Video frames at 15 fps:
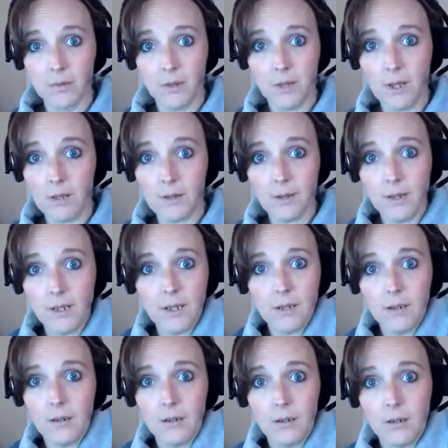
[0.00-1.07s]
They'll think,
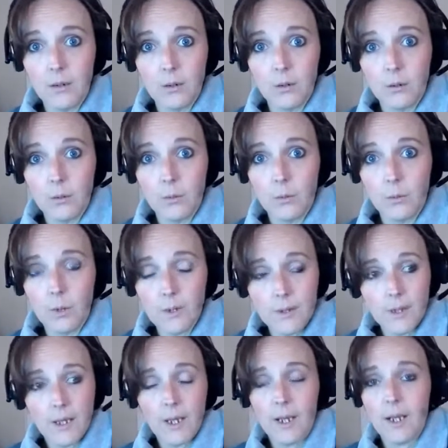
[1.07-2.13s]
what
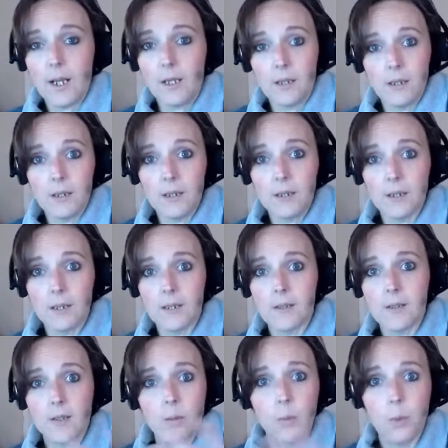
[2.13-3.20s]
the hell
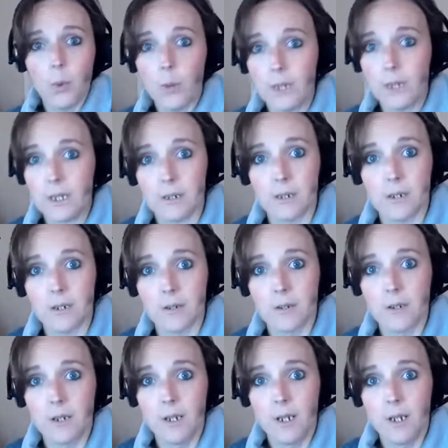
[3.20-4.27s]
is the point
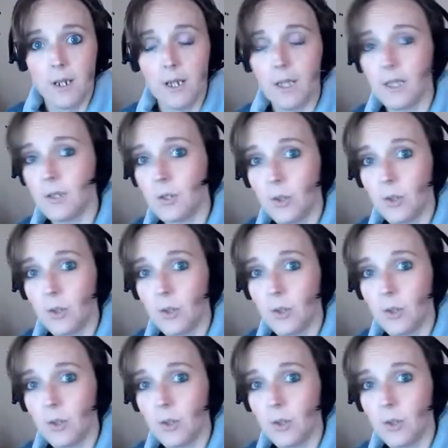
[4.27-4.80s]
in